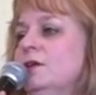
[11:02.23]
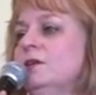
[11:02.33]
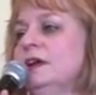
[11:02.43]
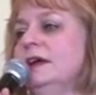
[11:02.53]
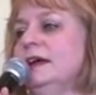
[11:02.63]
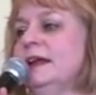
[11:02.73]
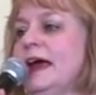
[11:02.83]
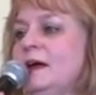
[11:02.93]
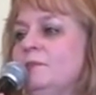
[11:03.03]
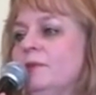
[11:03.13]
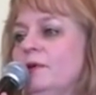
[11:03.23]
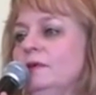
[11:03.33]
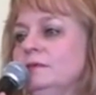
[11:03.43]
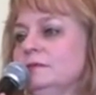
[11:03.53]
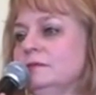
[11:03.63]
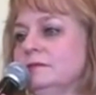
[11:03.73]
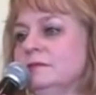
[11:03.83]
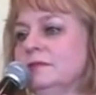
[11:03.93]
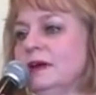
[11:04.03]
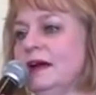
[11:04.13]
early in April
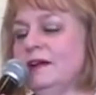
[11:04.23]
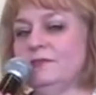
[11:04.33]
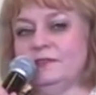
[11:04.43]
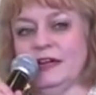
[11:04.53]
of